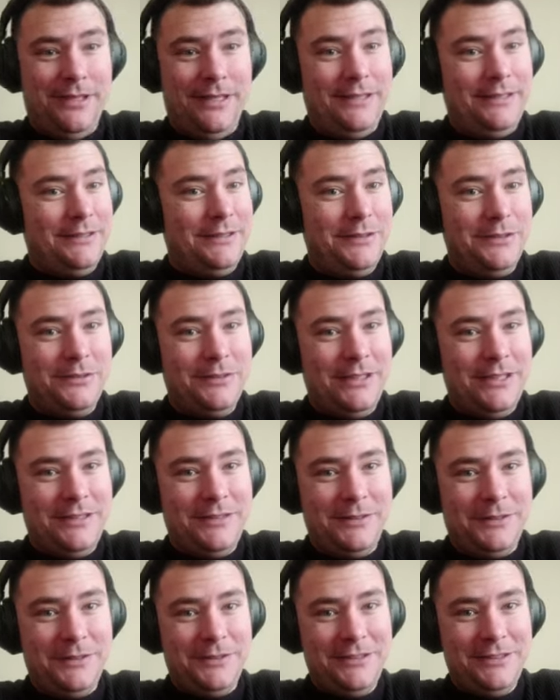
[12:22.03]
And you
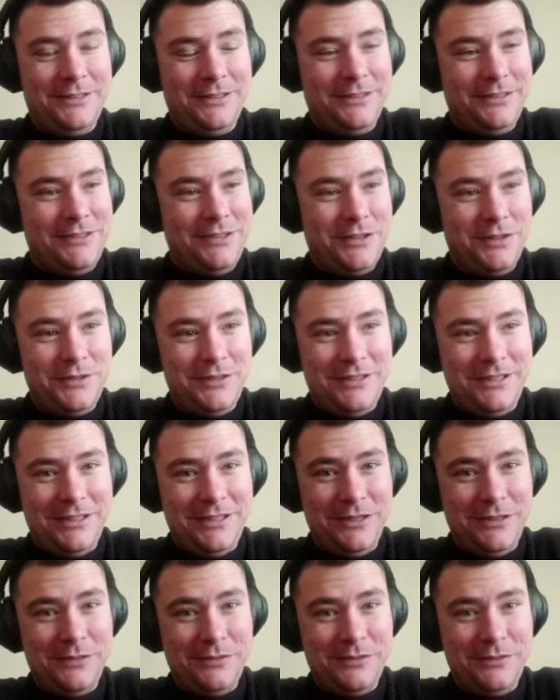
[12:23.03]
get all the juicy
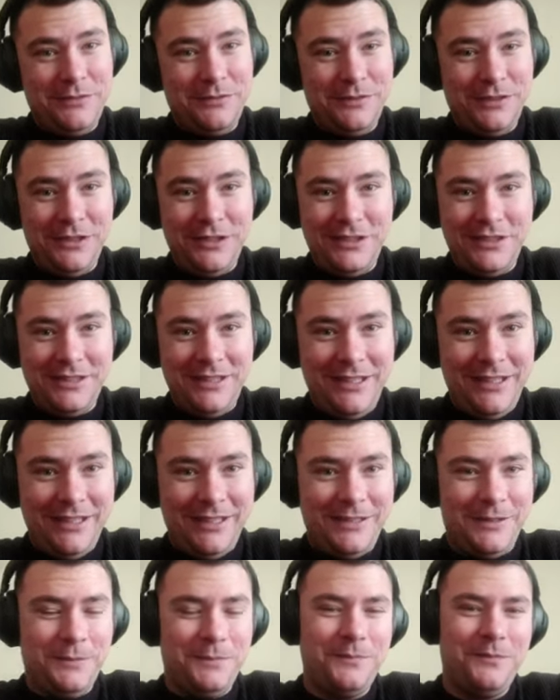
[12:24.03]
news first
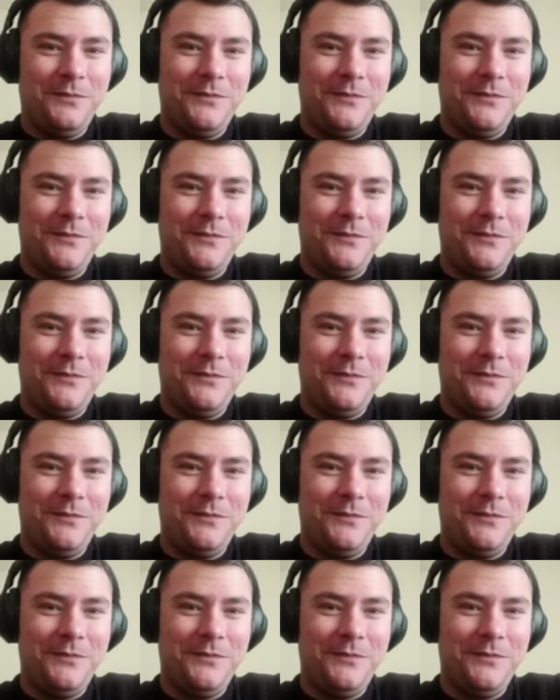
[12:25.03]
there.